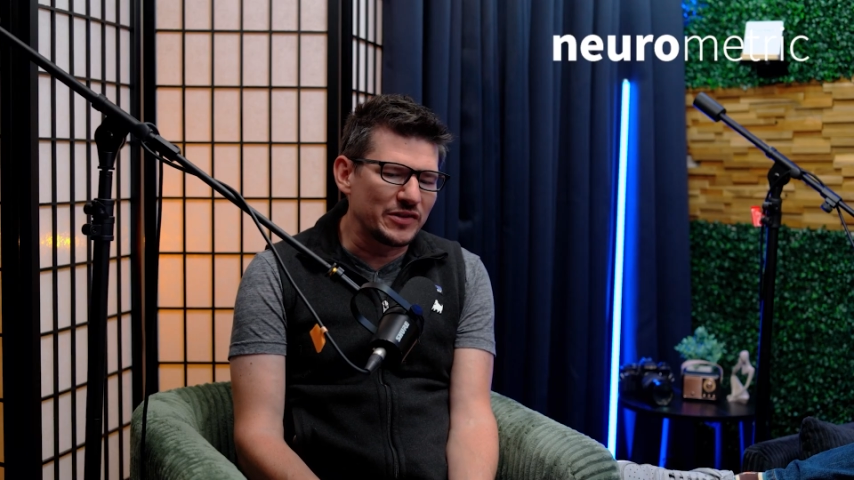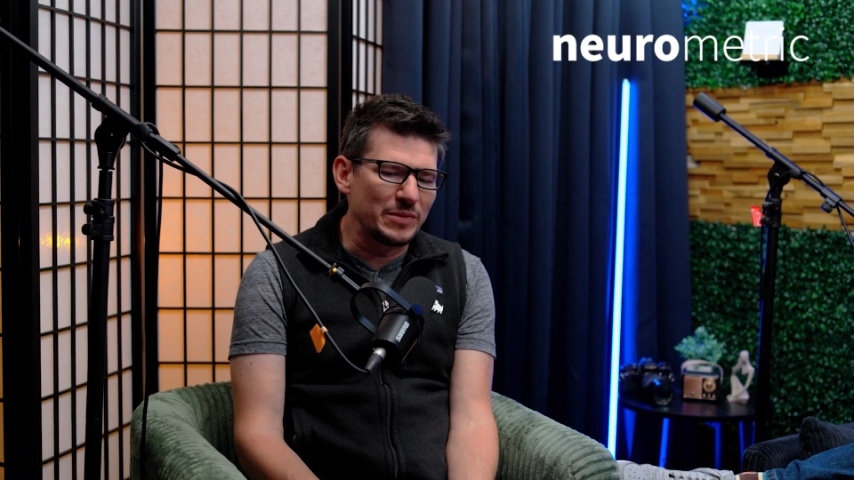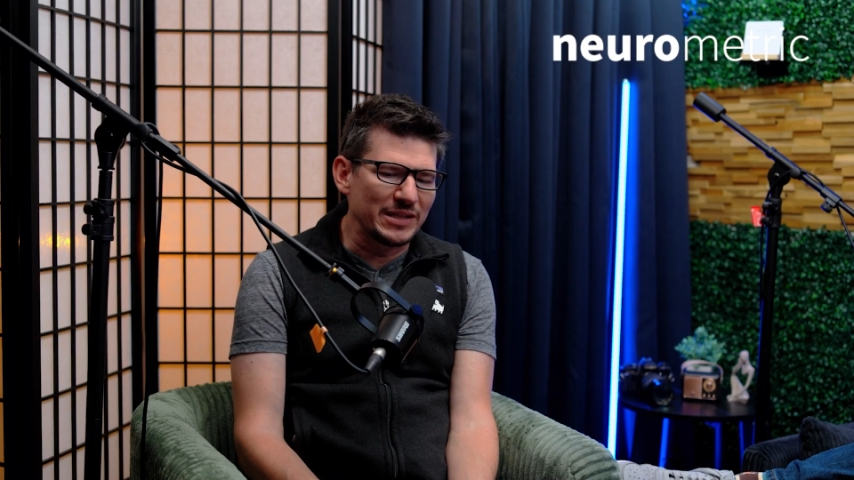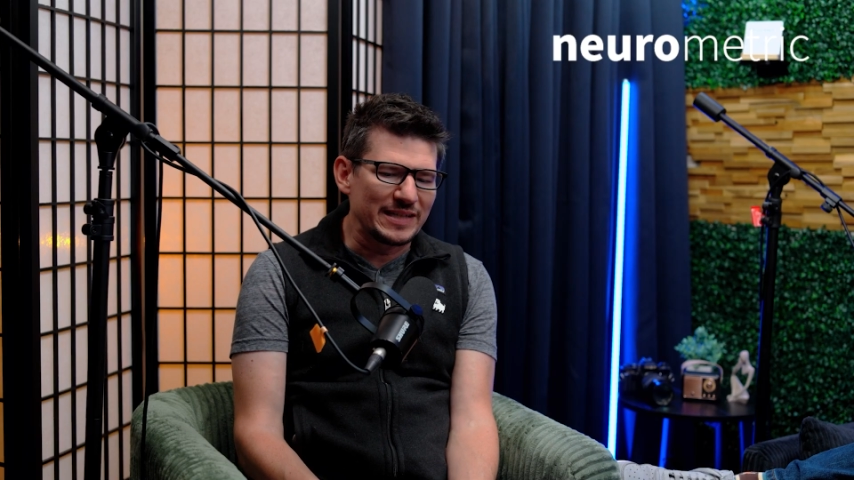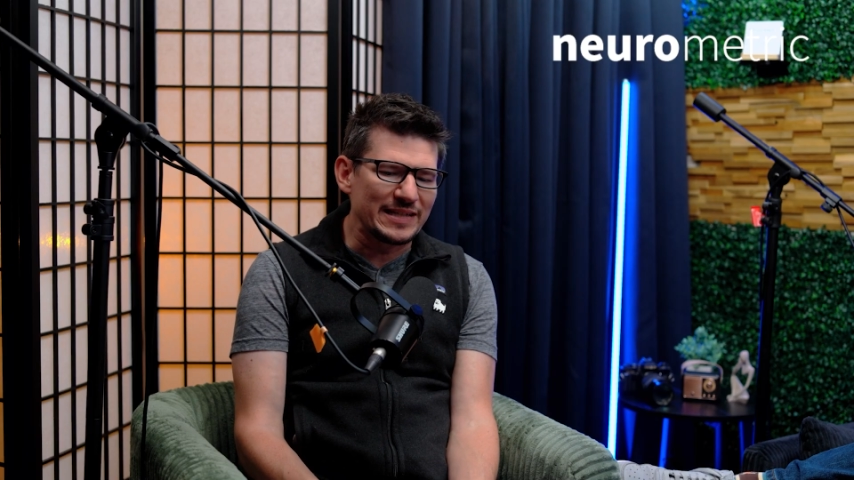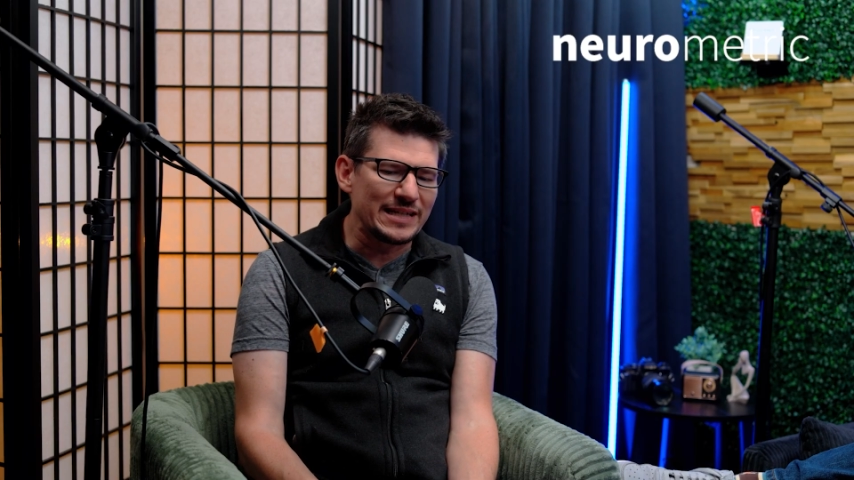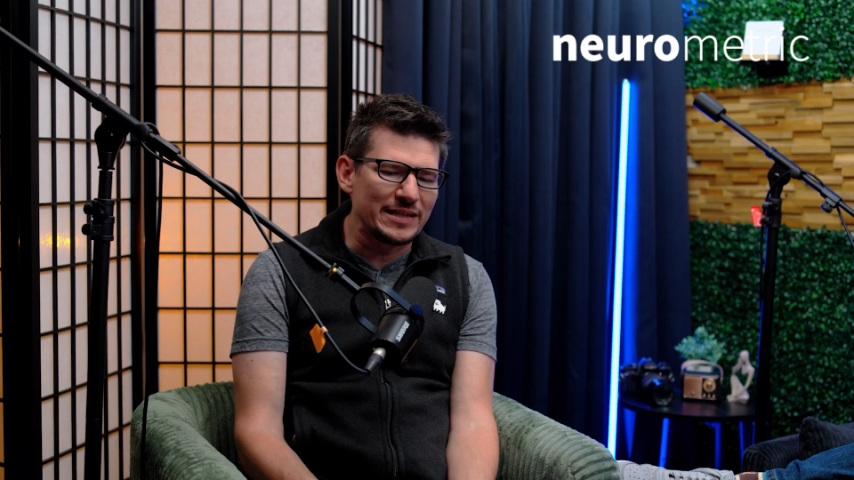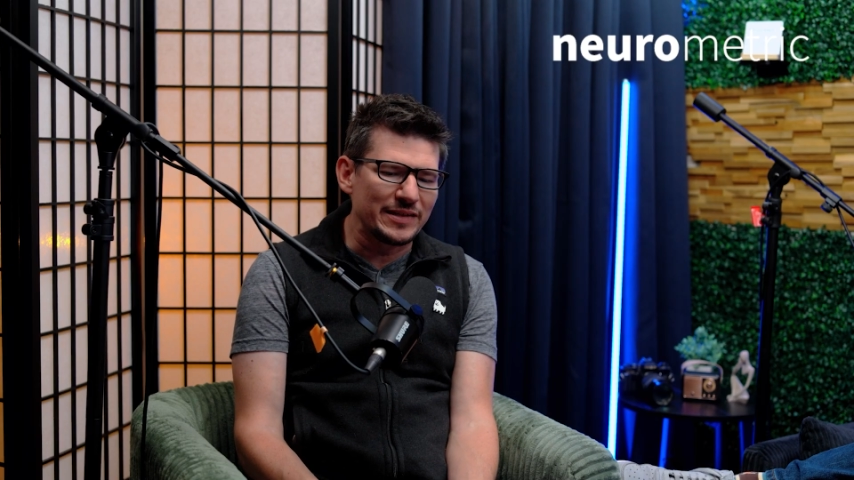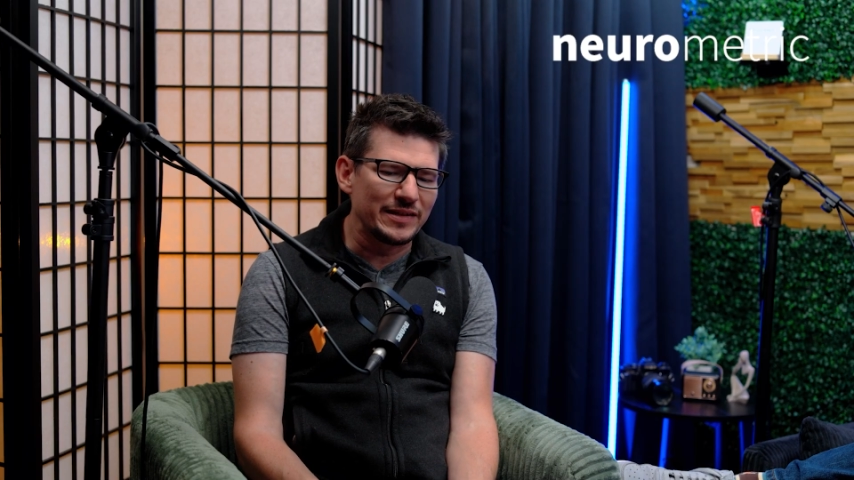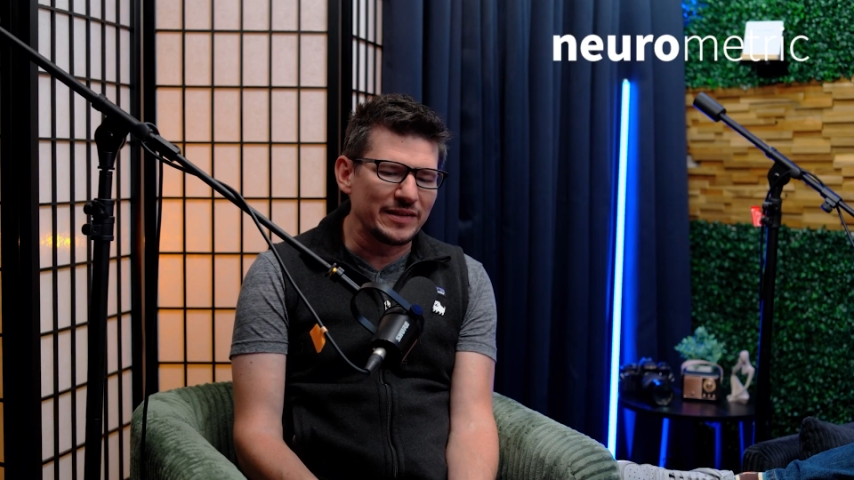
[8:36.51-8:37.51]
to be able to see
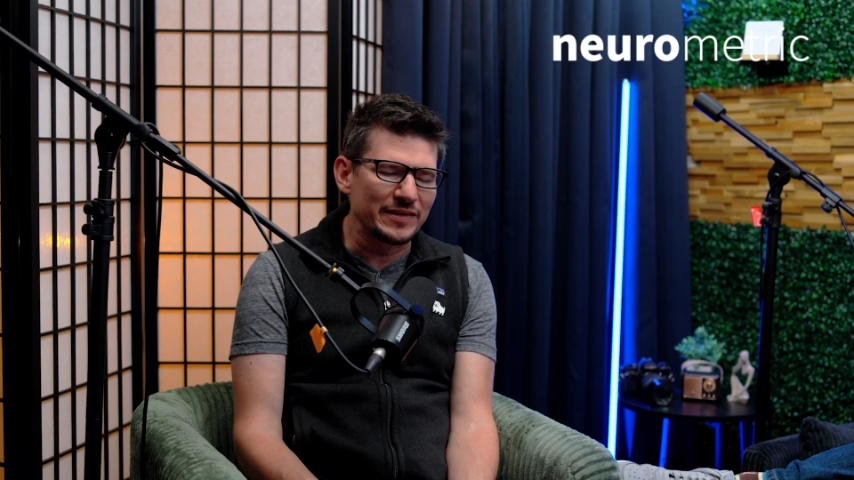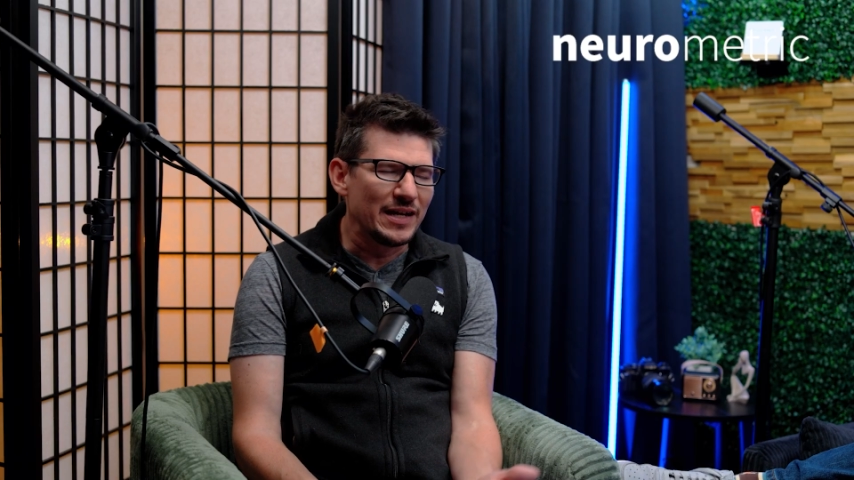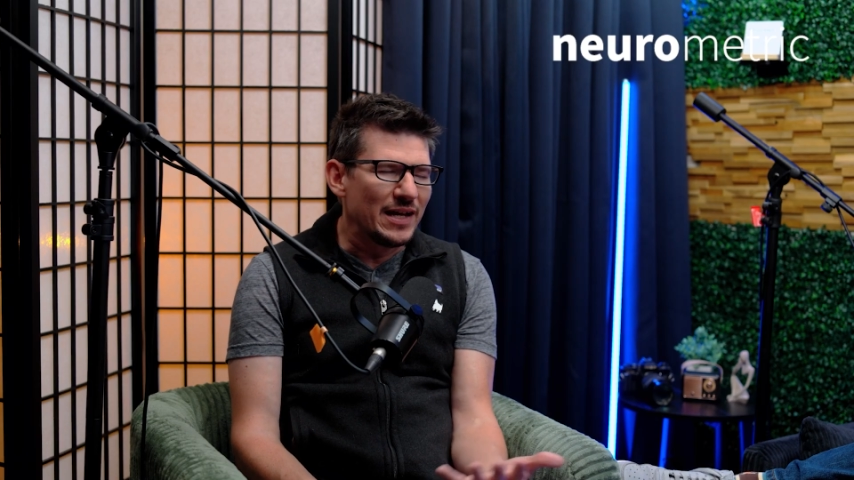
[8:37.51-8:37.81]
these things.